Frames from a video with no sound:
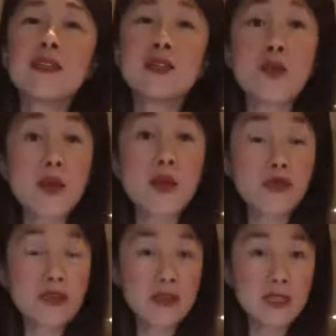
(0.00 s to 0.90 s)
square
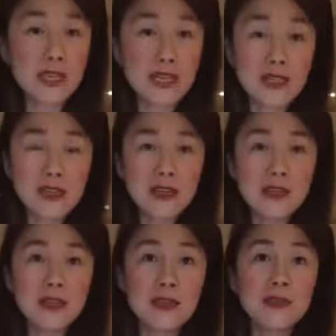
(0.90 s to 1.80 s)
breathing
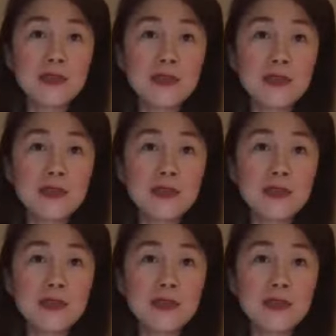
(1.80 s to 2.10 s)
technique,